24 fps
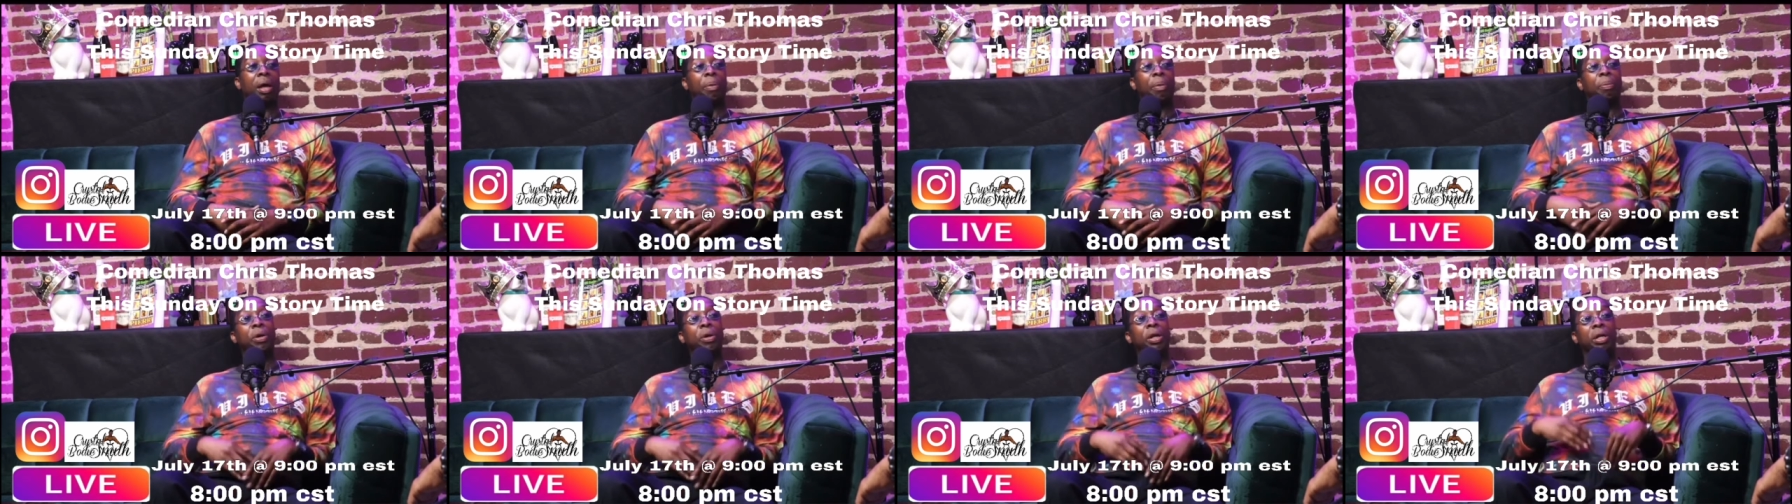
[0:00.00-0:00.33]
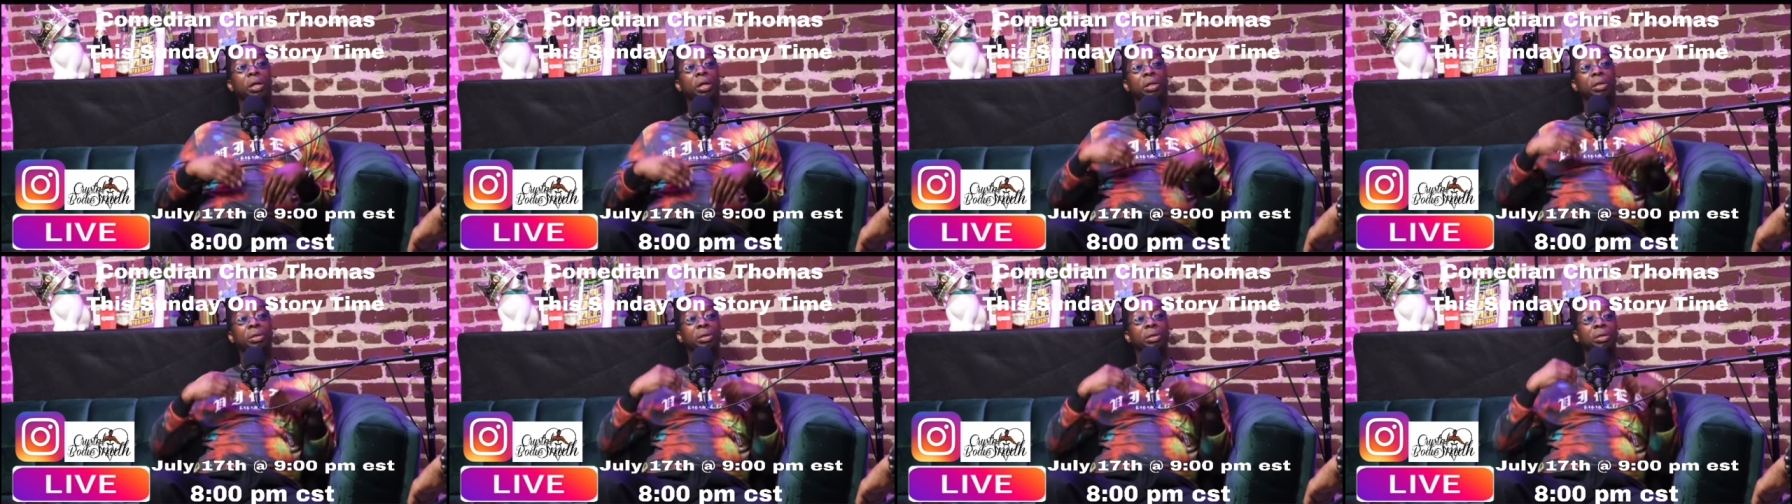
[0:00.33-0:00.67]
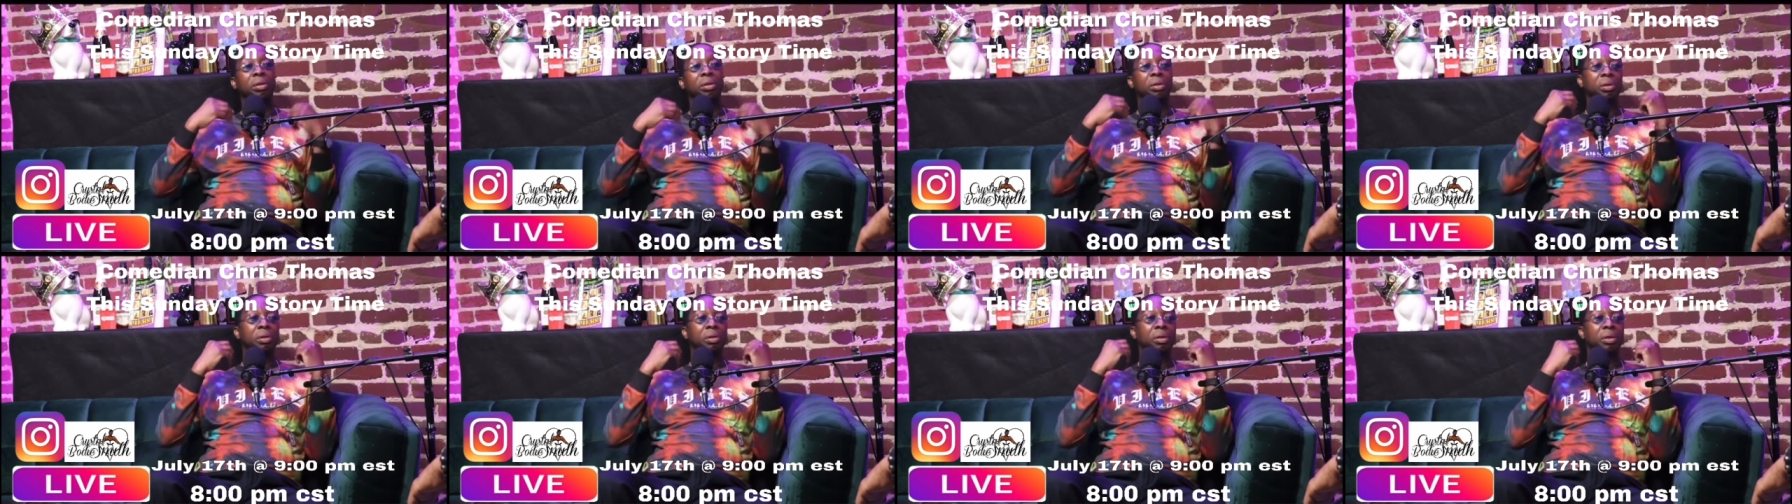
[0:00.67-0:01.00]
I put a
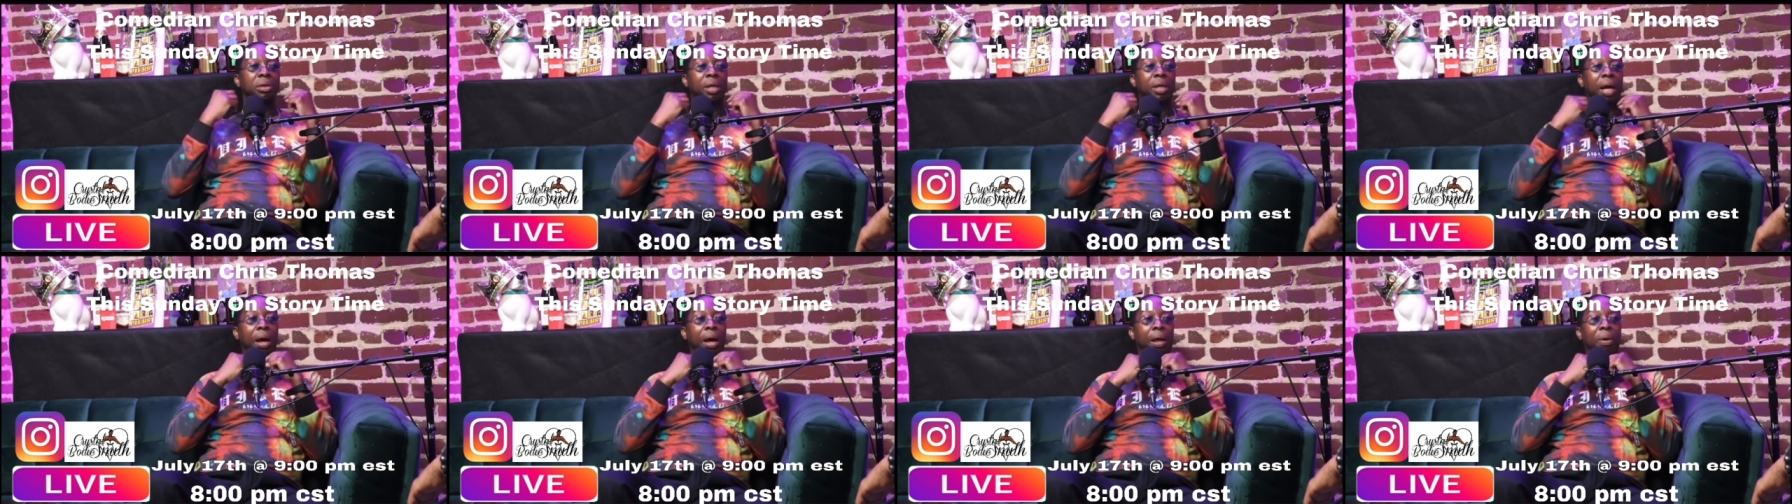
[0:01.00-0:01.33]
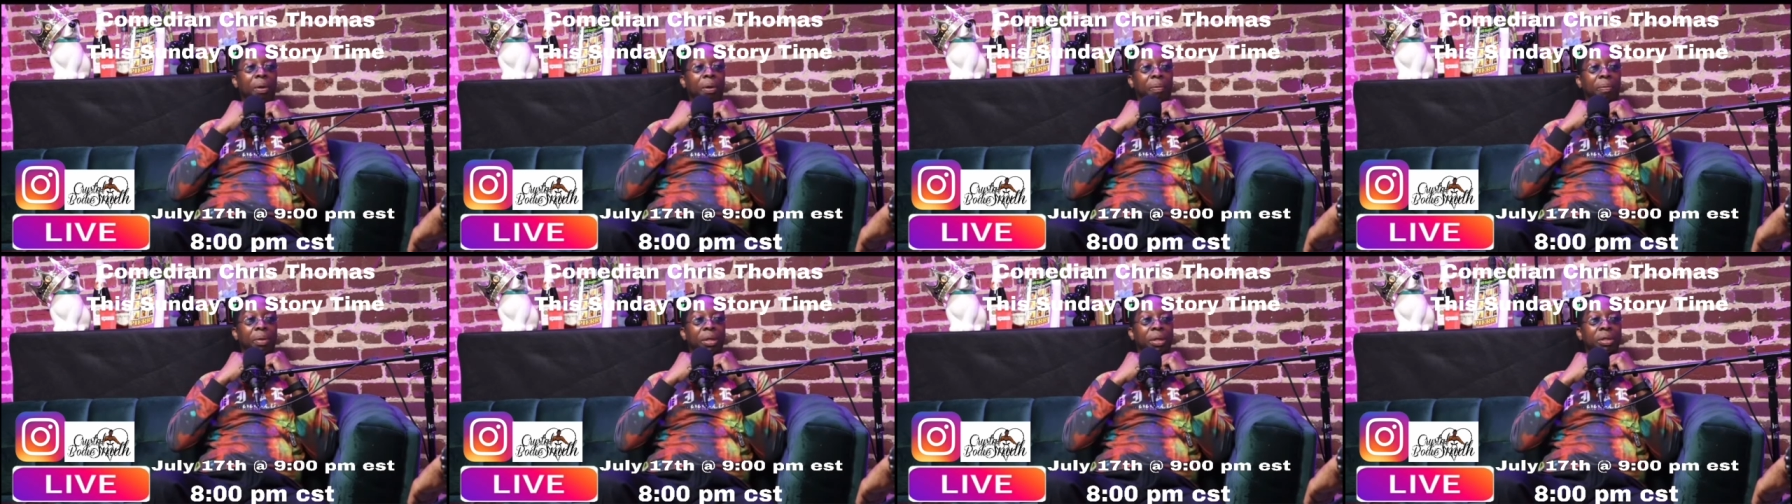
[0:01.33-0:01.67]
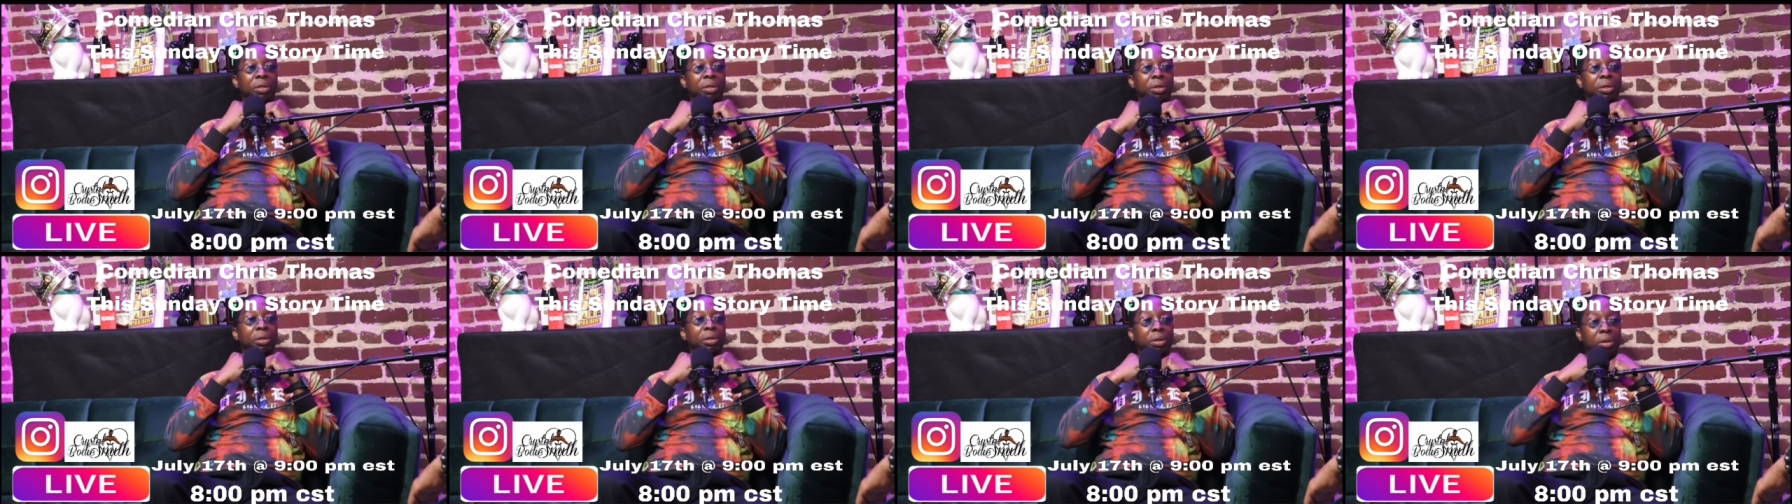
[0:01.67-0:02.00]
towel on
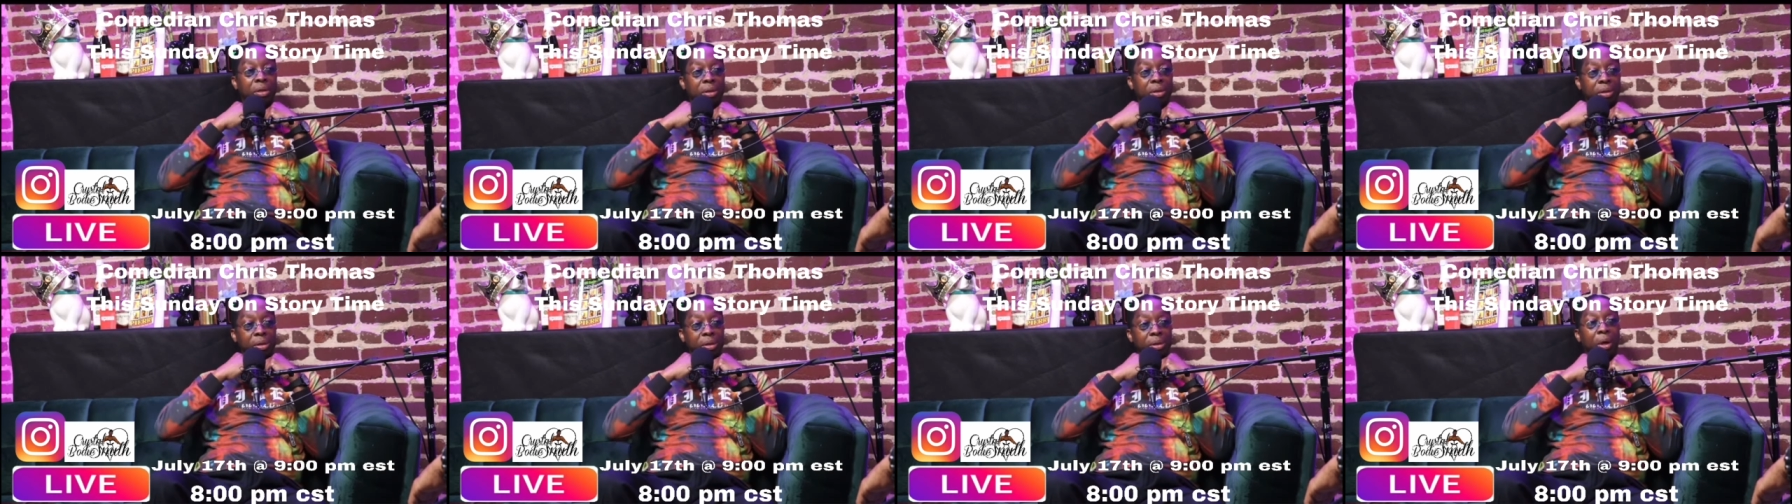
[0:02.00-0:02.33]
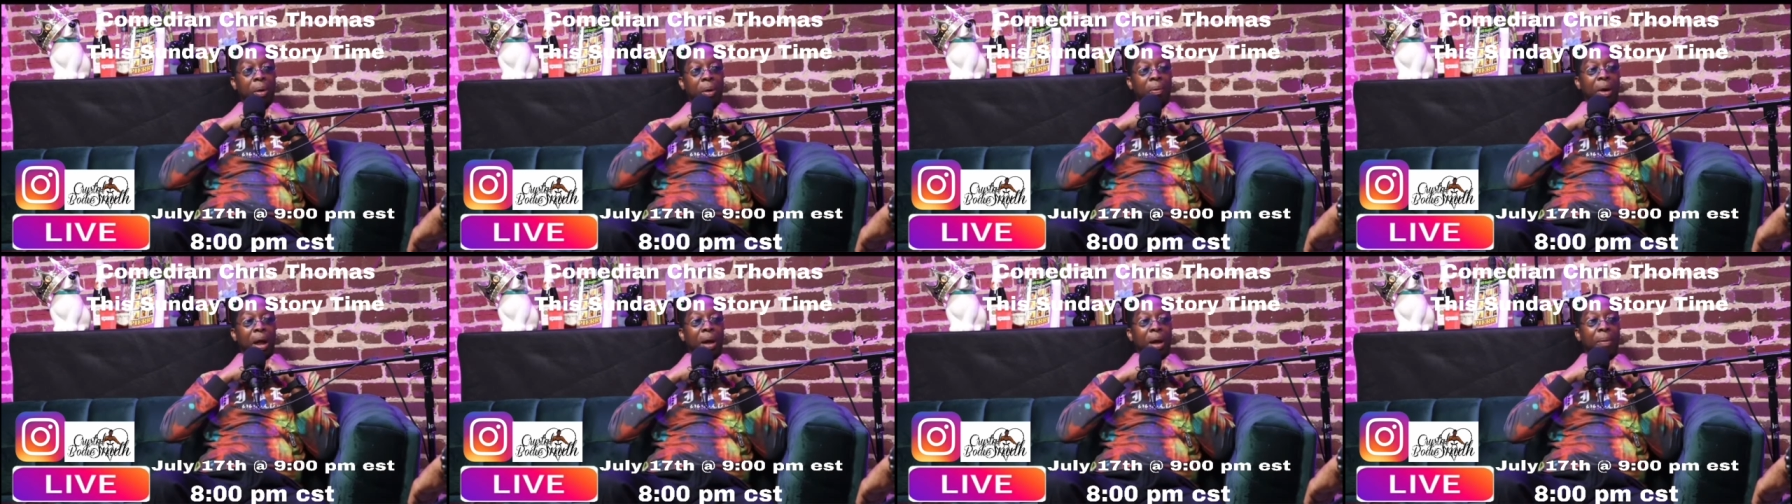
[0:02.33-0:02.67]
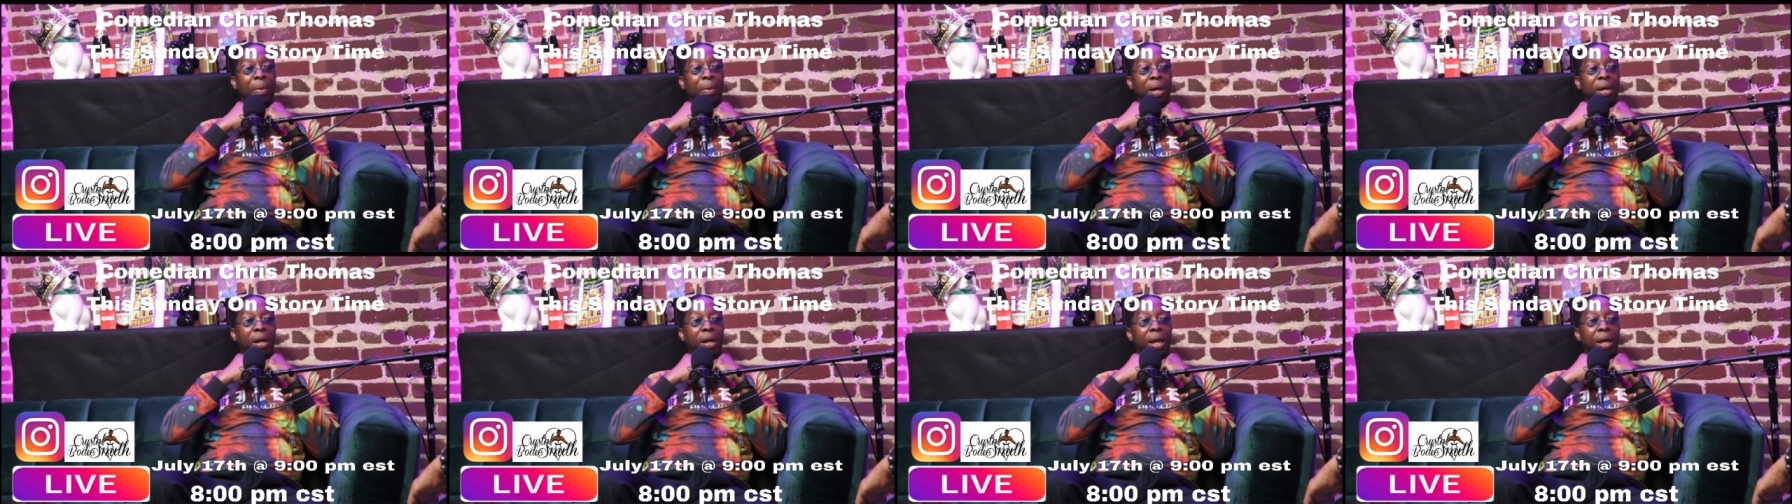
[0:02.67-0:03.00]
my mm-hmm.
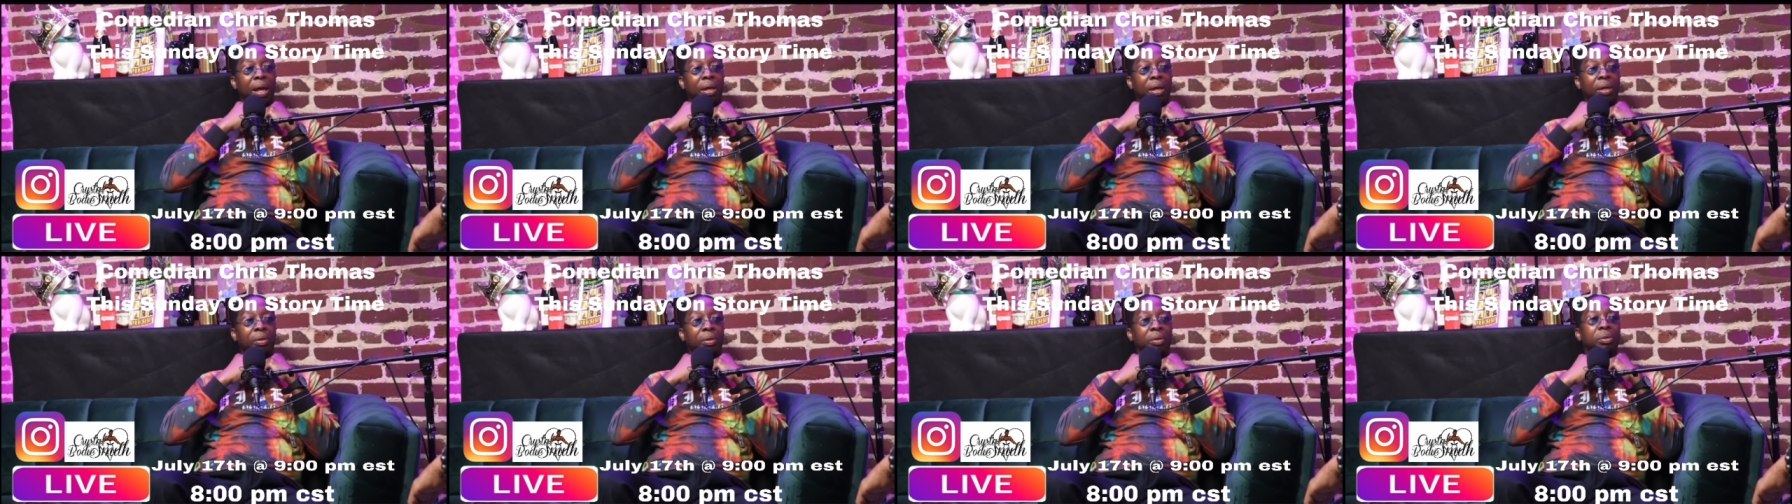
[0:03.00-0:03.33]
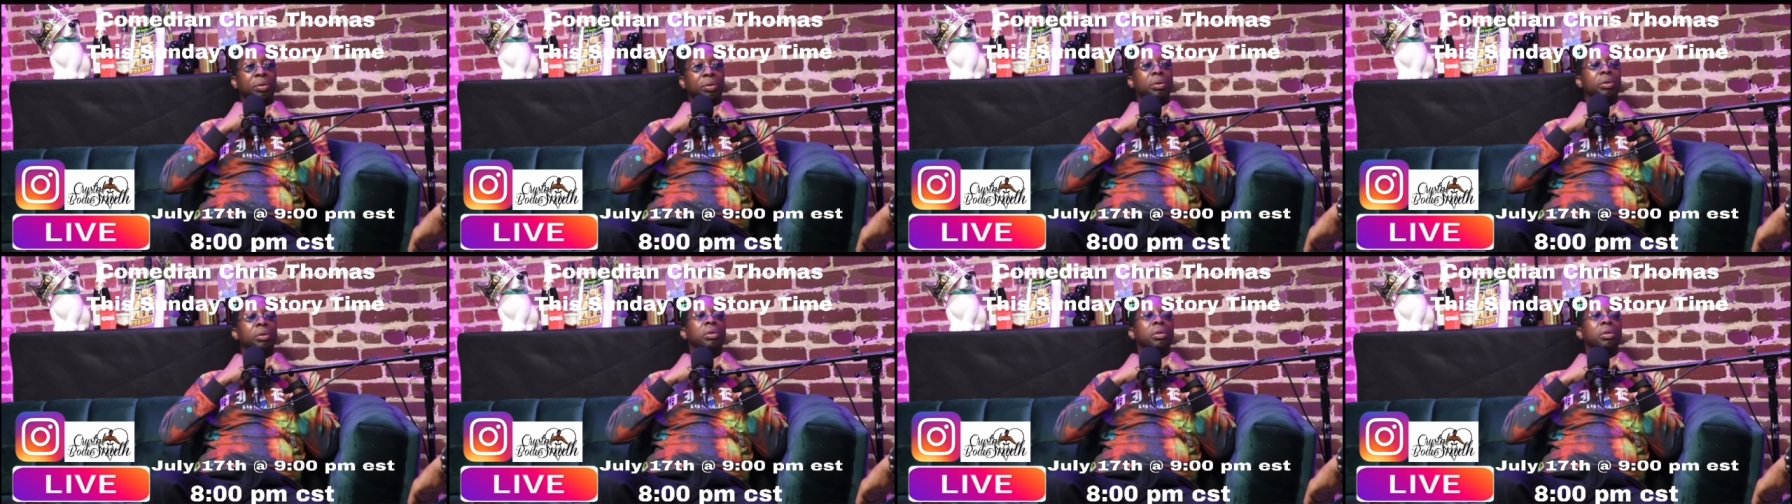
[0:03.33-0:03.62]
around my neck. Right.